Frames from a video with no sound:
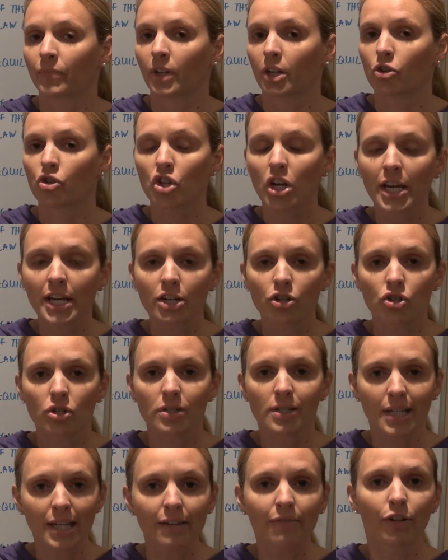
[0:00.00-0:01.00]

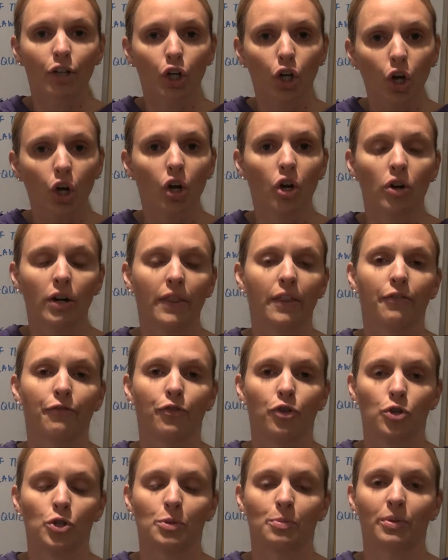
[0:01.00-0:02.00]
changes even occur in the
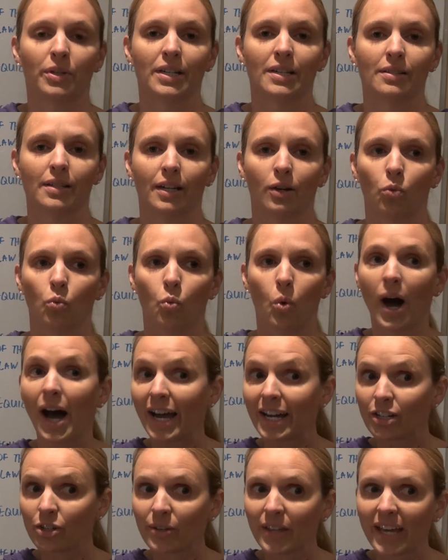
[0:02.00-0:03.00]
first place? Like,
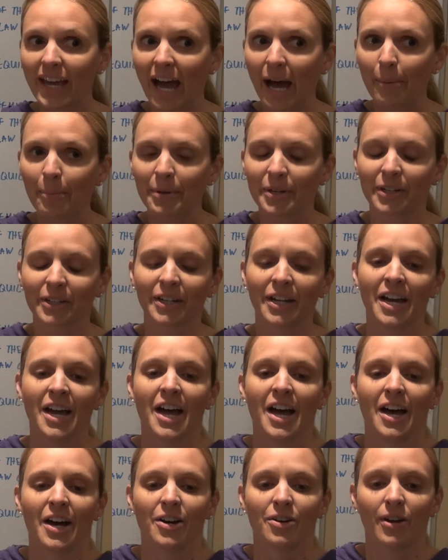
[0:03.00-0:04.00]
why do they happen?
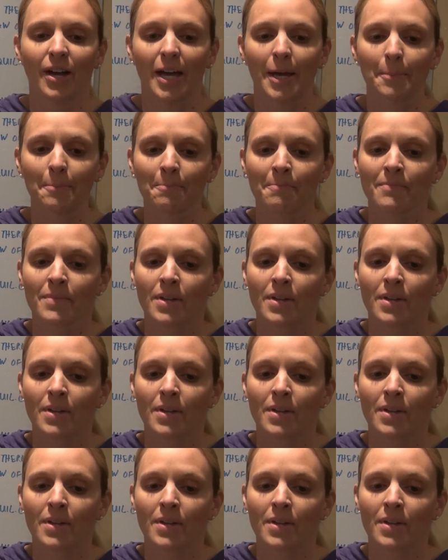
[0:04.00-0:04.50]
Okay,